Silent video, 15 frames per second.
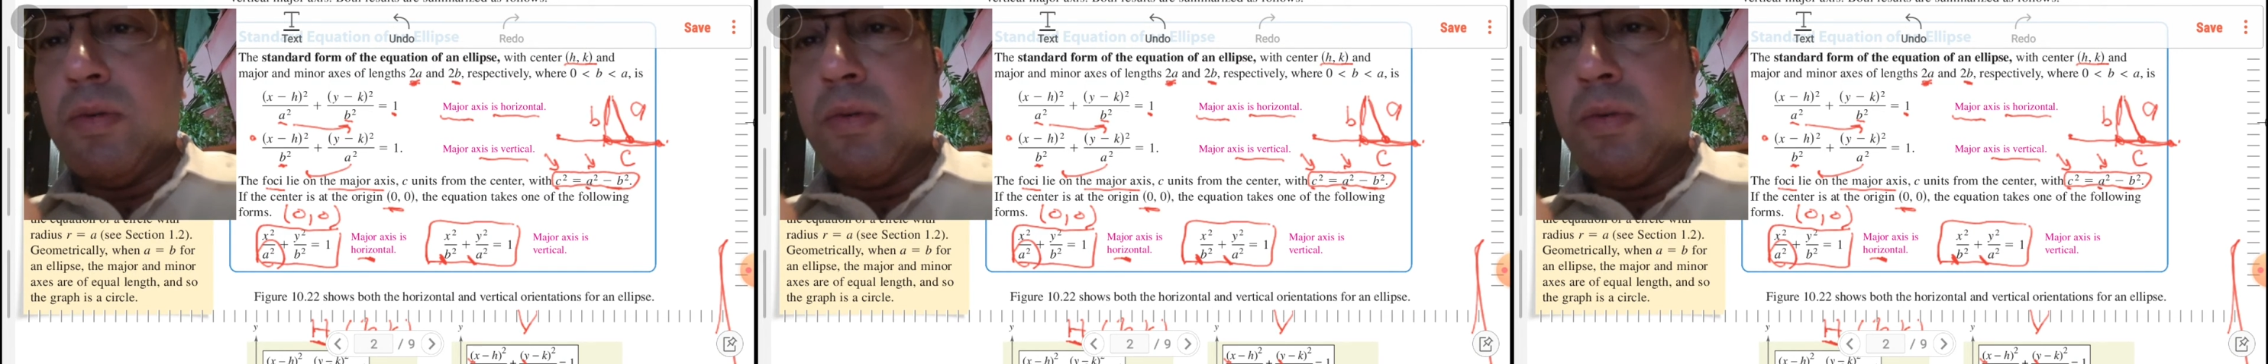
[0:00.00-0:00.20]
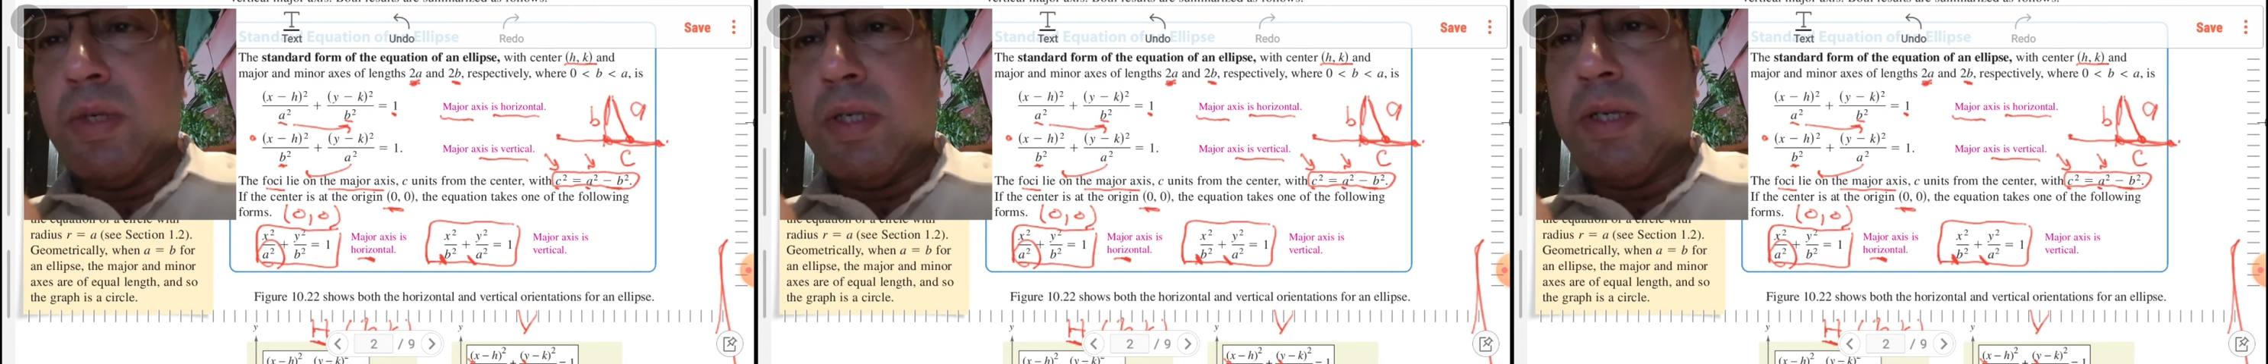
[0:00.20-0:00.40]

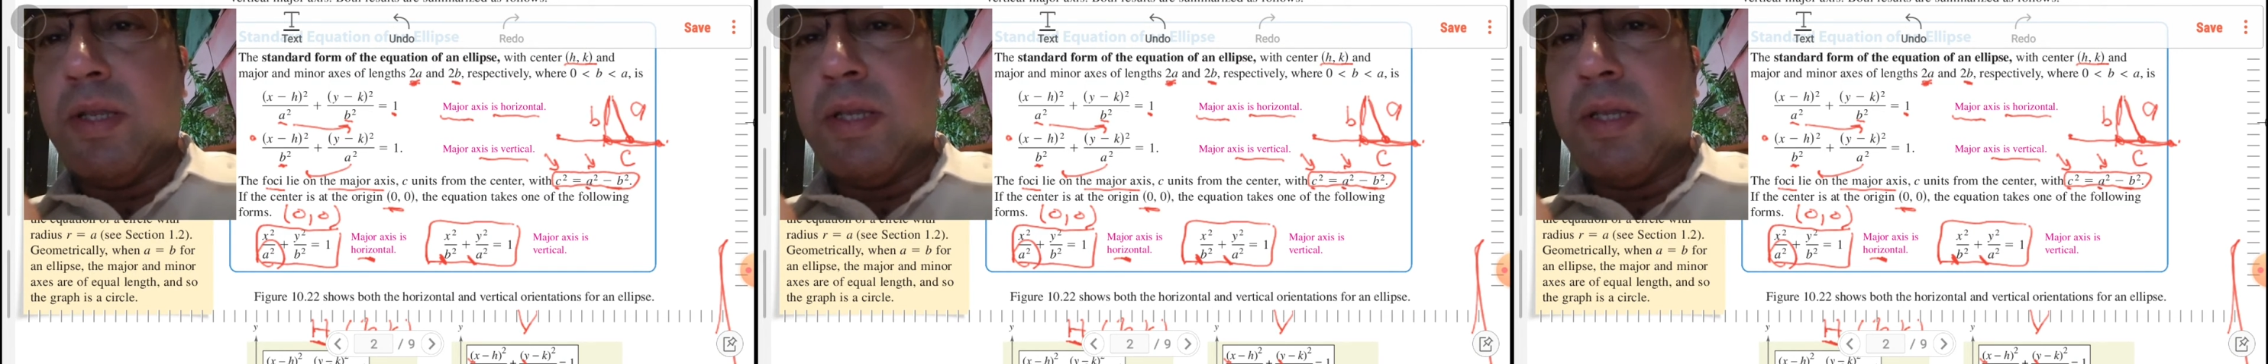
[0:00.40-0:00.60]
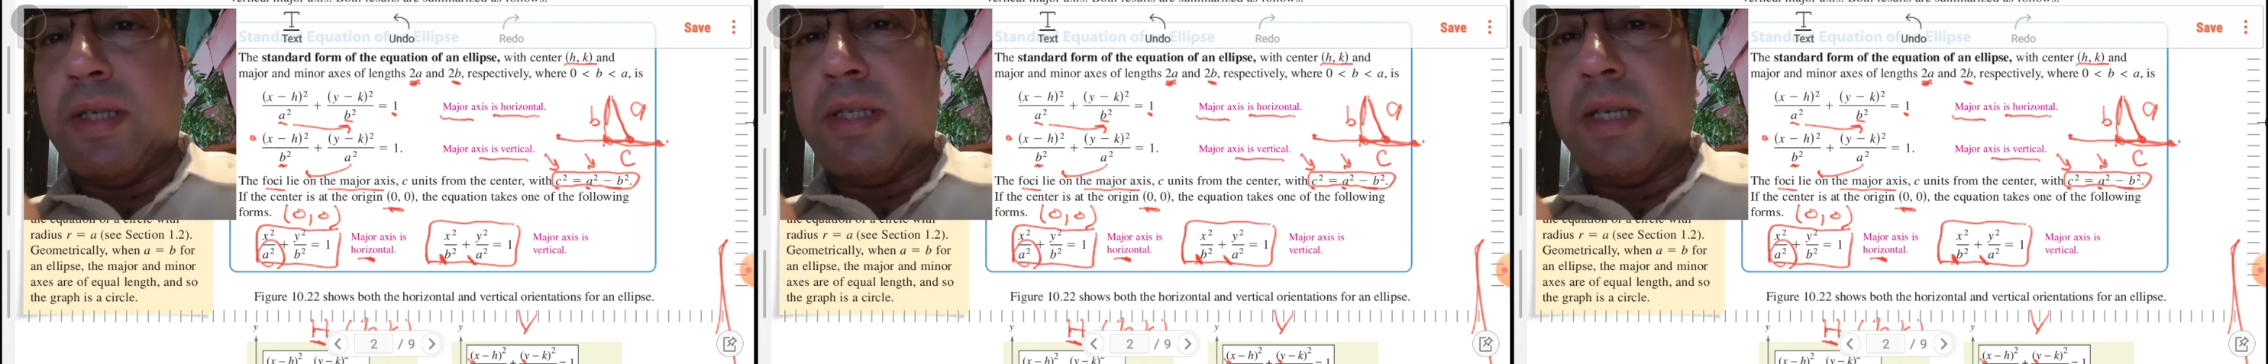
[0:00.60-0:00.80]
which is
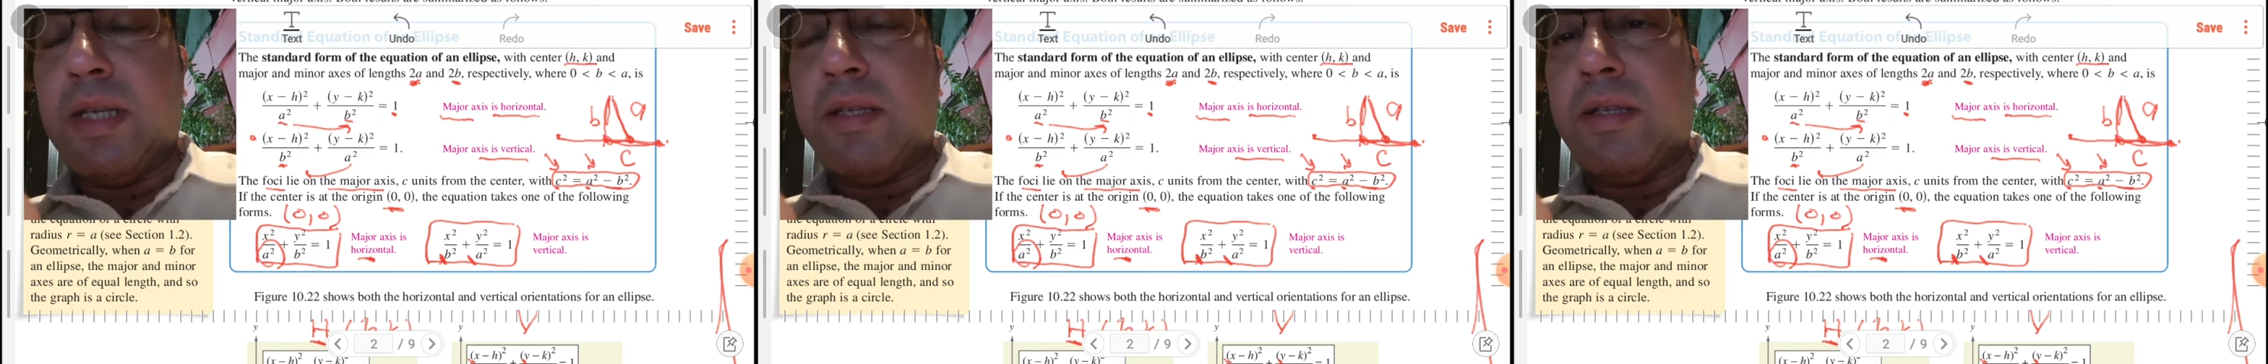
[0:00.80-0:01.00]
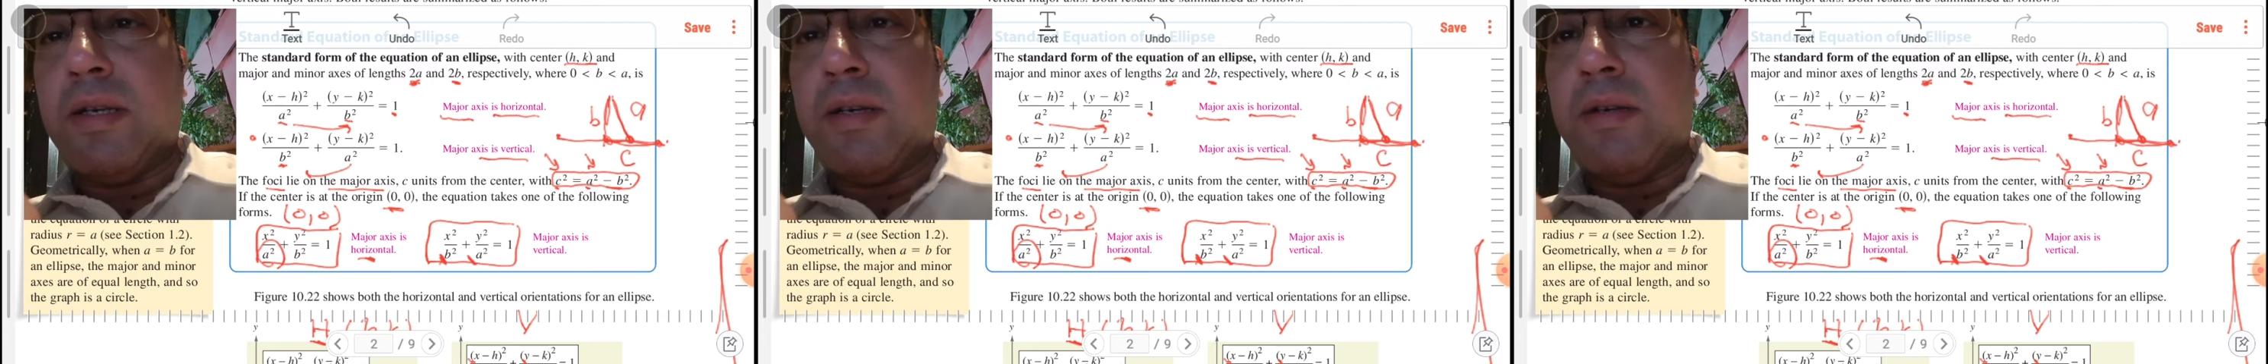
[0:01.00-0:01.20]
the
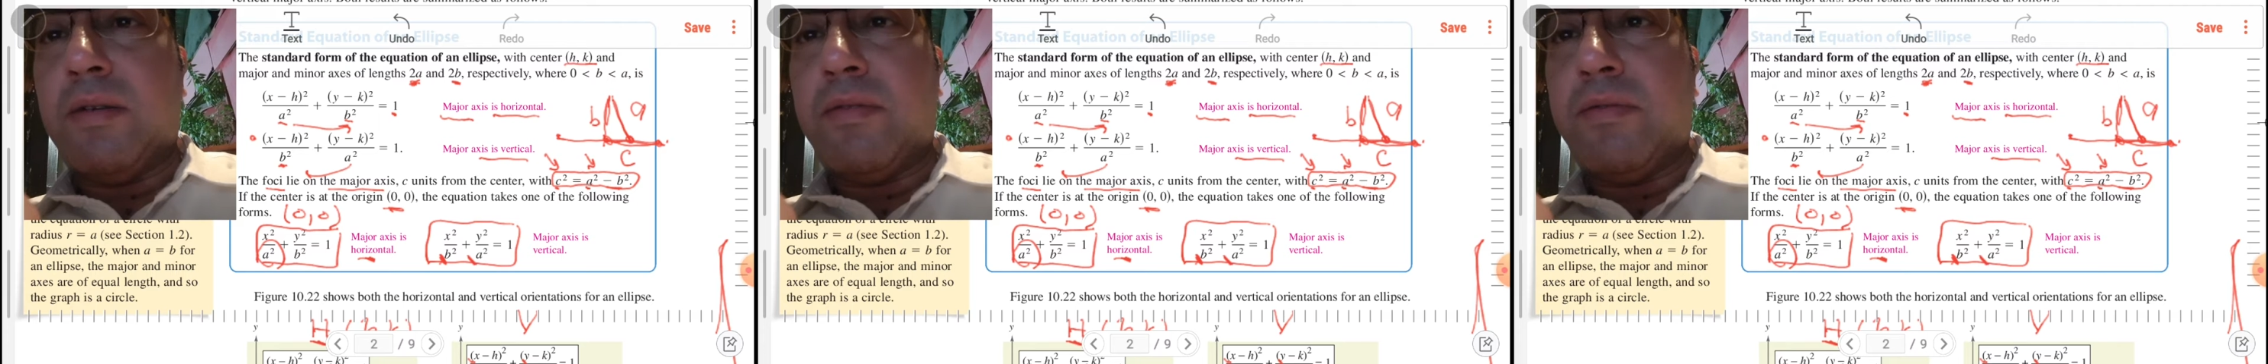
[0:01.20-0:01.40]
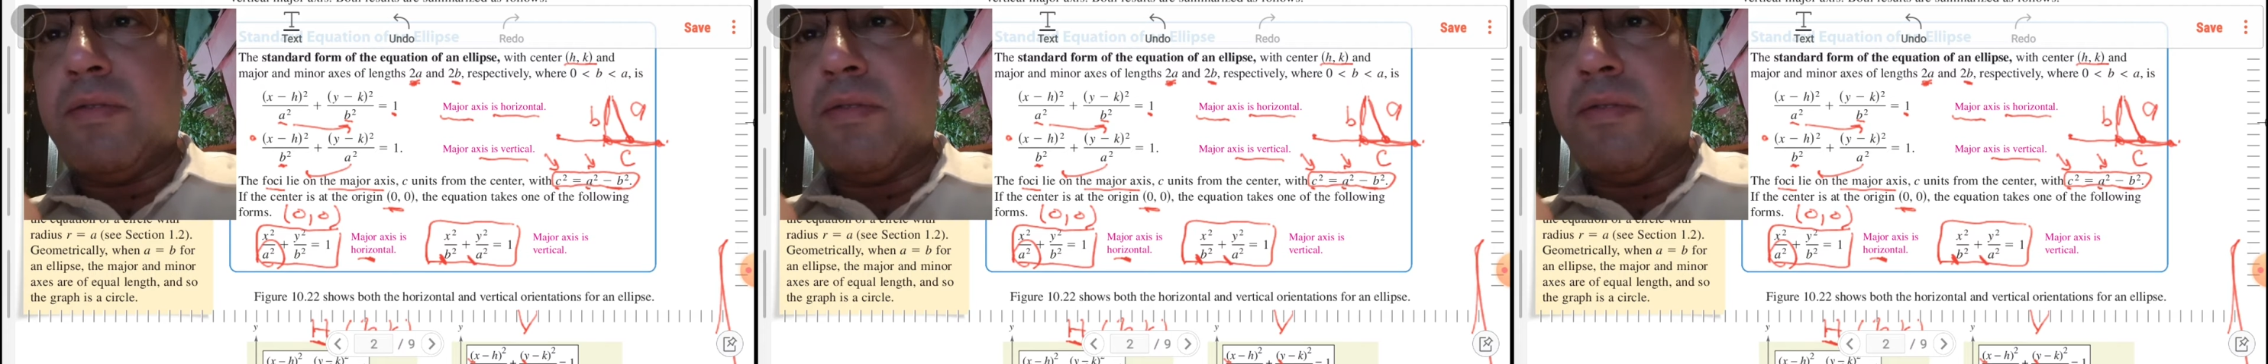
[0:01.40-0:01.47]
center,